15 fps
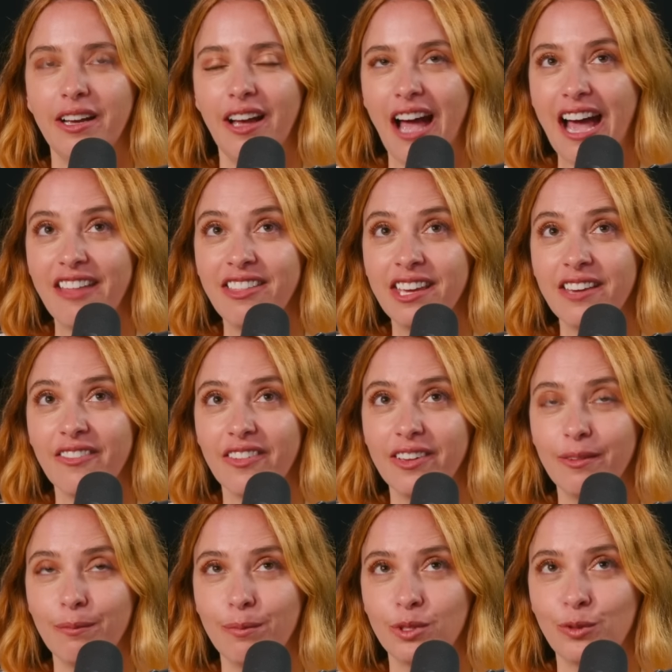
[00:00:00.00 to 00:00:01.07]
I think if
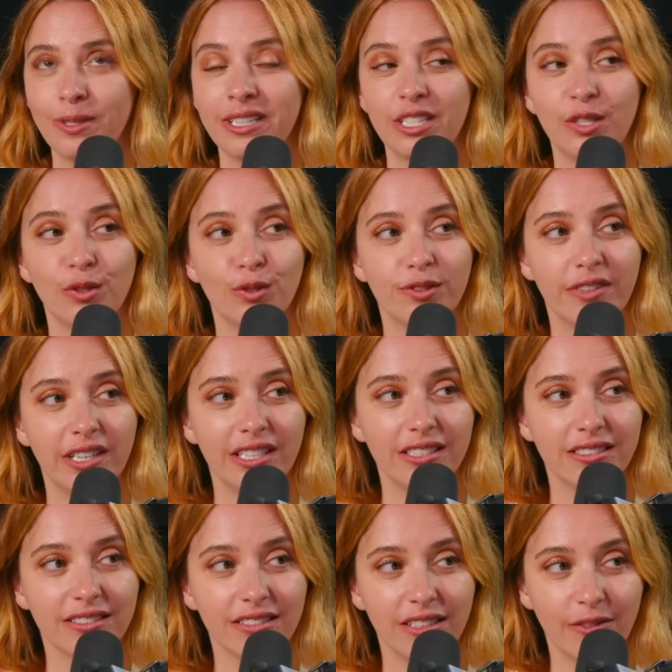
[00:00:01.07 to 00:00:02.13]
between the two of
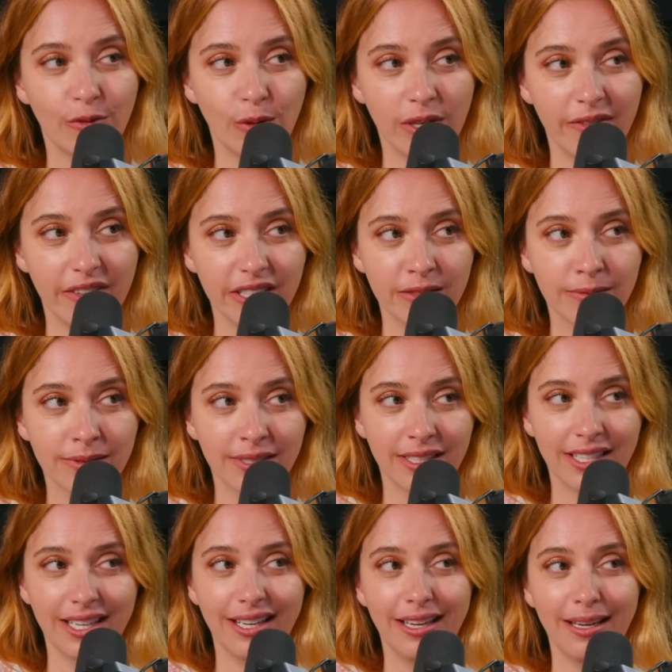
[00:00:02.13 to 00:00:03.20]
us, if one of us was going to get